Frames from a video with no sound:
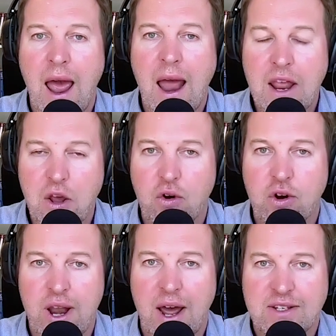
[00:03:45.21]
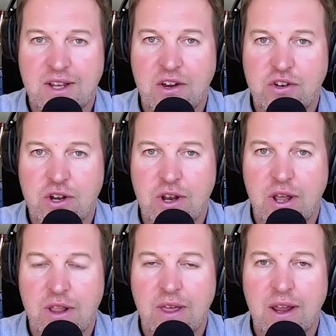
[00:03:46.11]
any organization
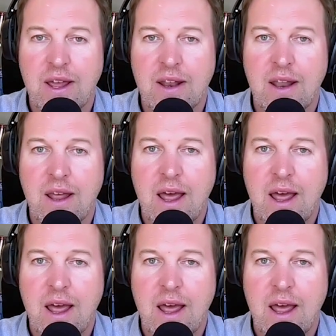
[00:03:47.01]
that can,